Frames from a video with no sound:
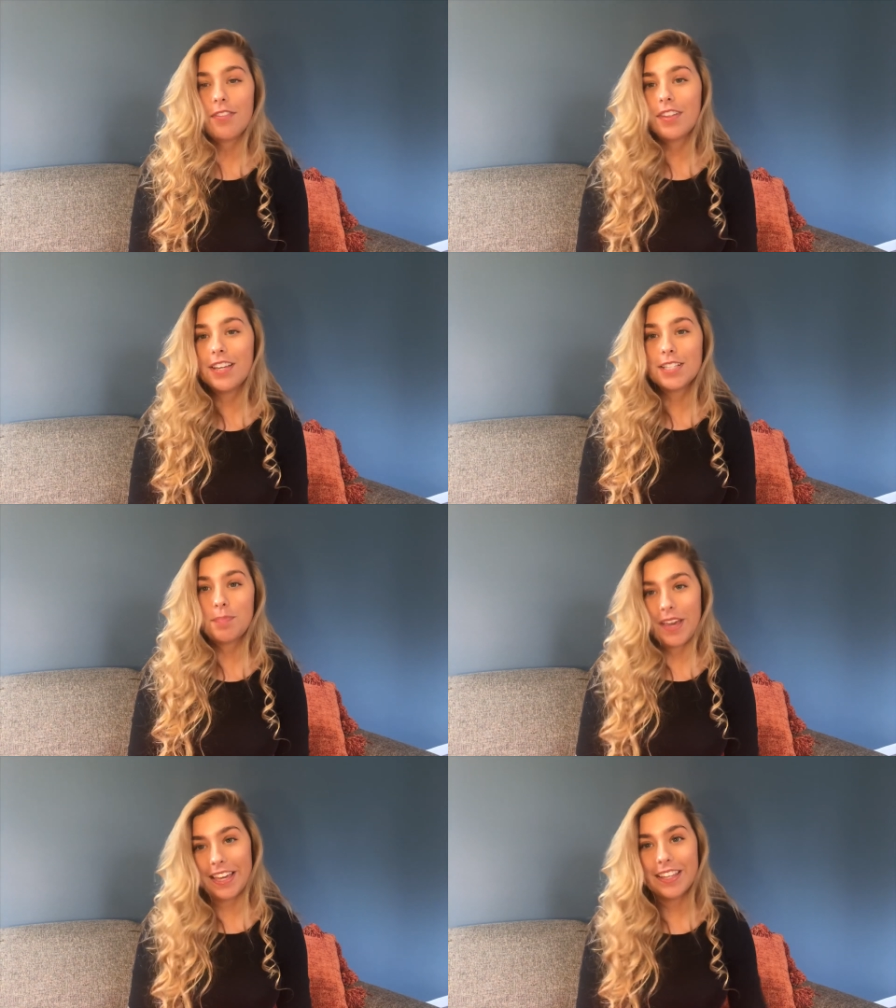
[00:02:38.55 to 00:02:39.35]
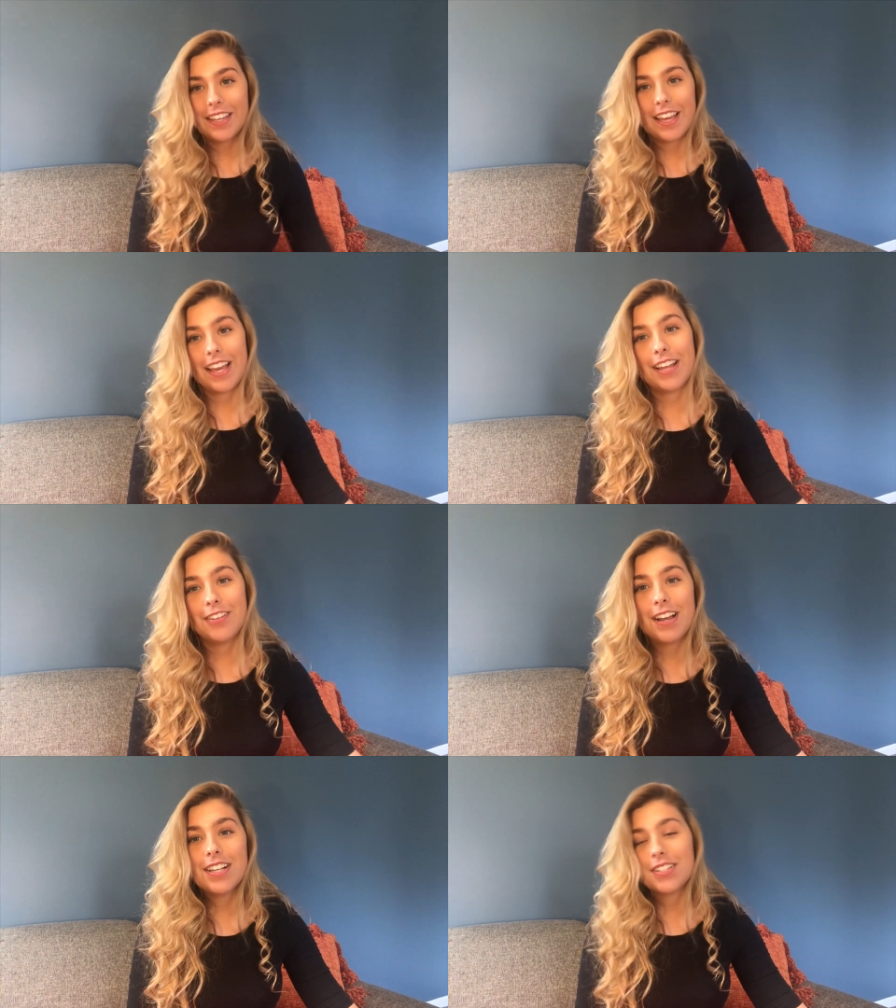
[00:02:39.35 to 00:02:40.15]
Everything's pink, and
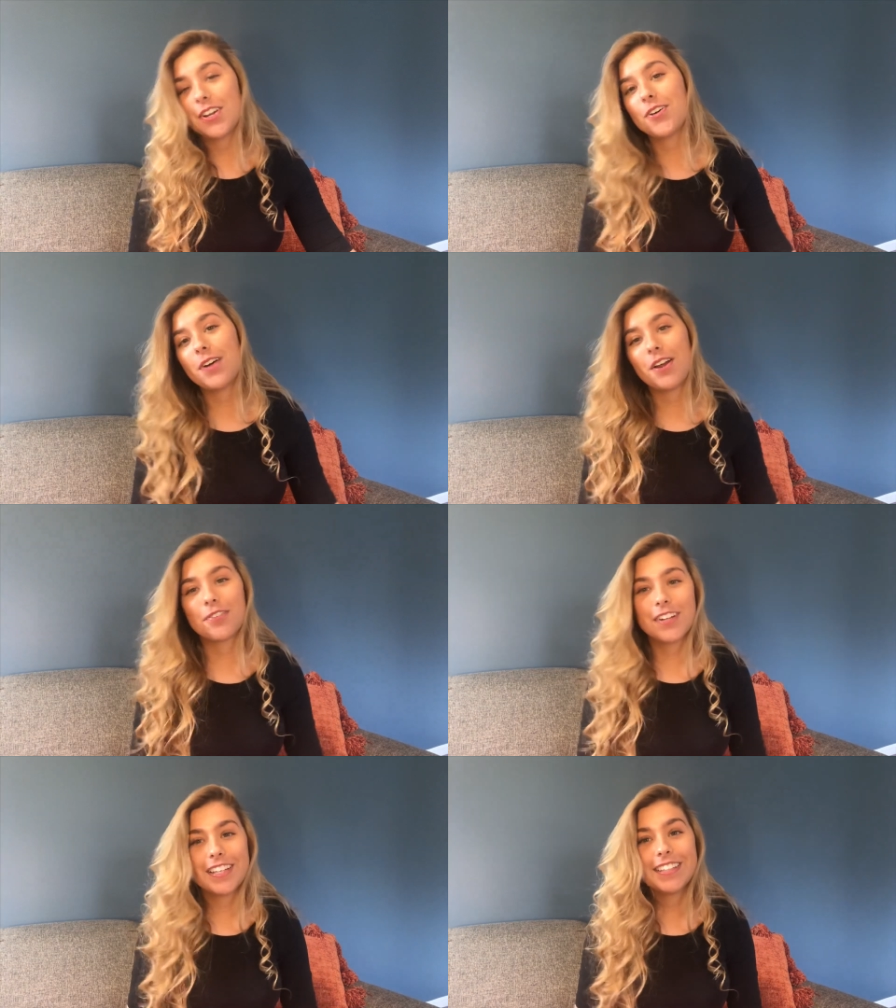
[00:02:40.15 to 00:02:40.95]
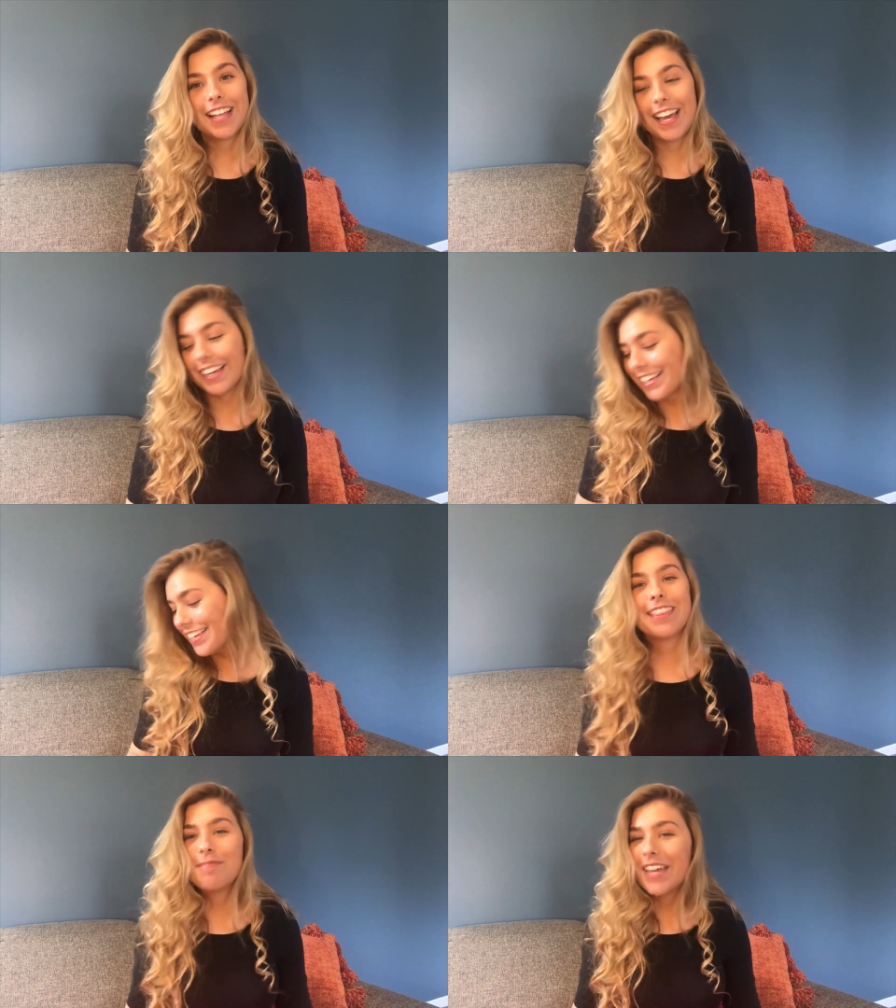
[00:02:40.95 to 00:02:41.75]
you guys know I really
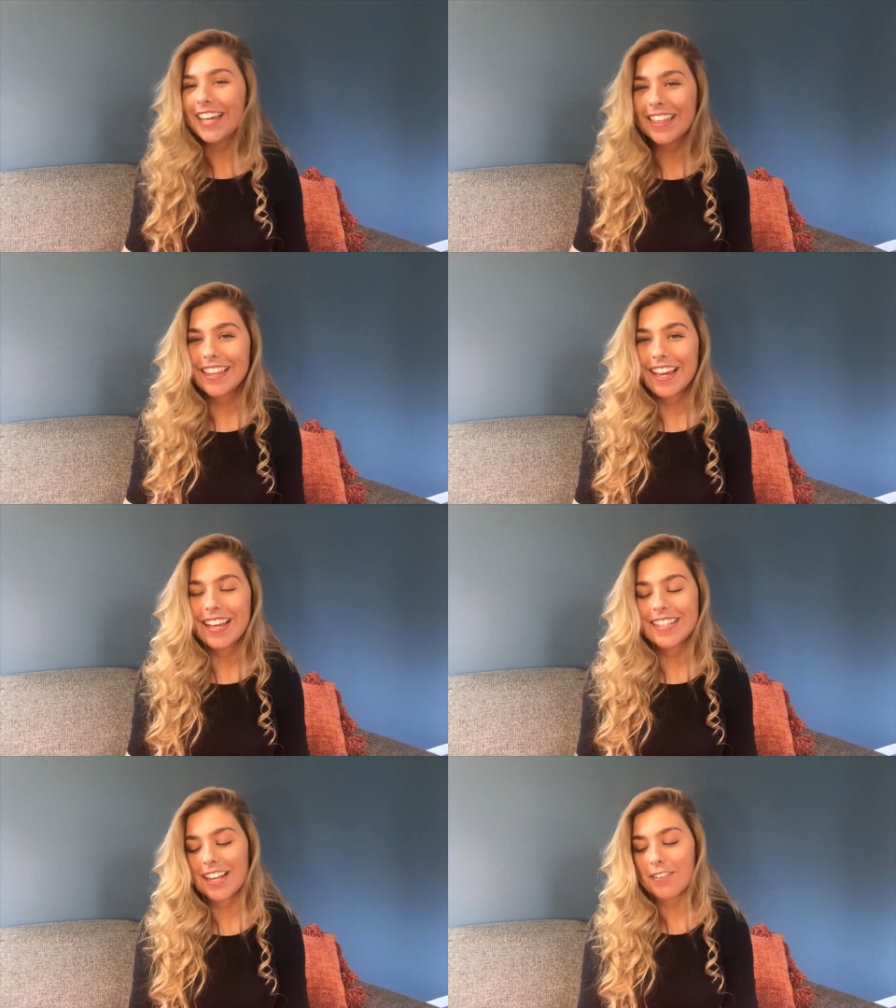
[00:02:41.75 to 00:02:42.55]
like pink things.